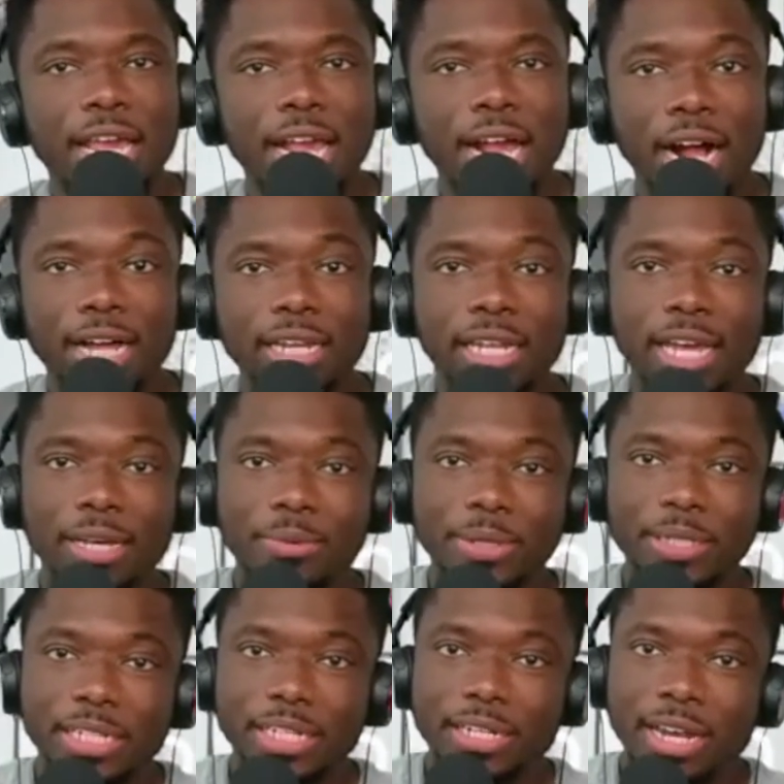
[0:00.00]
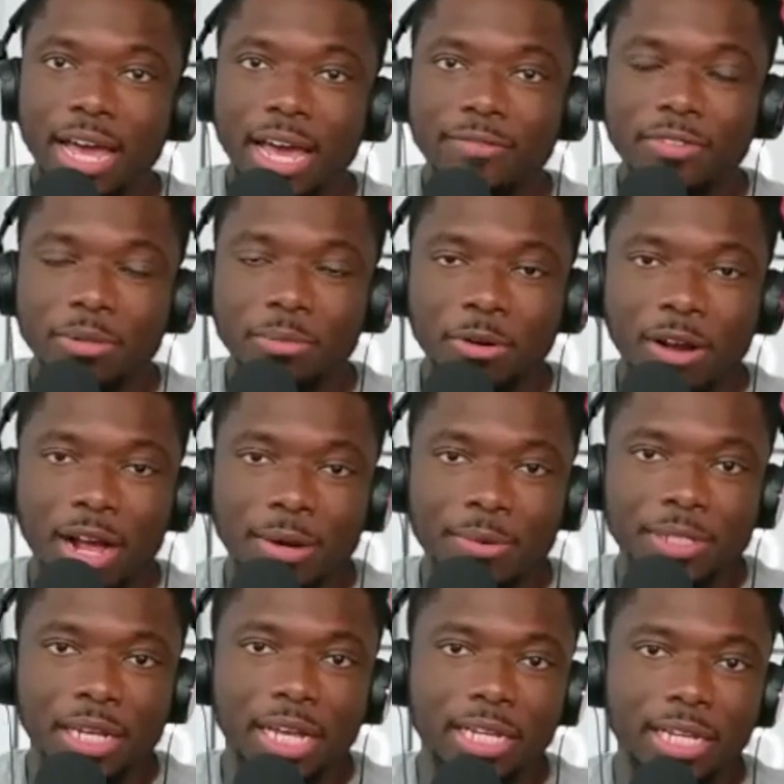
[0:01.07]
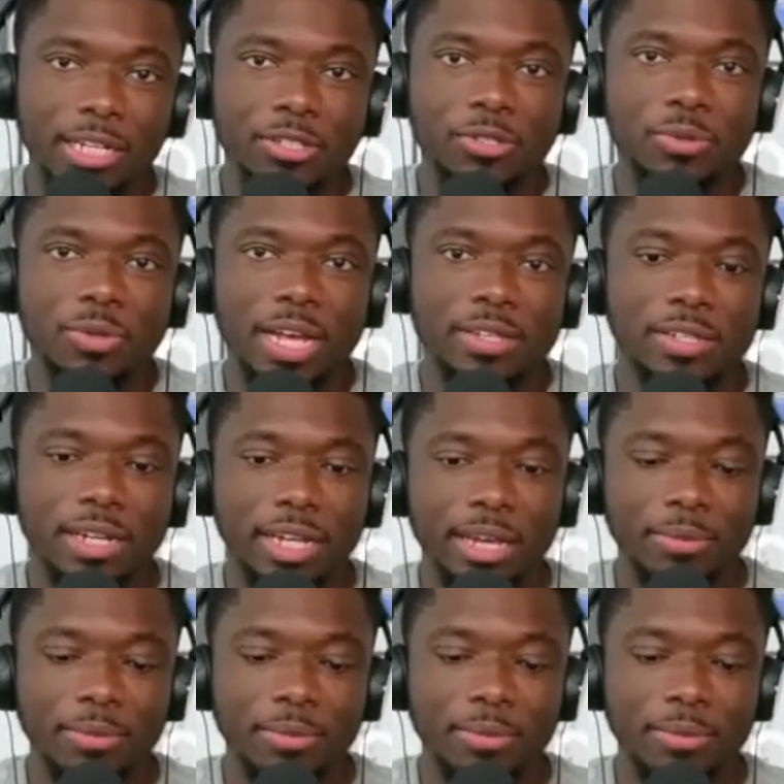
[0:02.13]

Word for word: unlike we did after Barack was elected in 2008.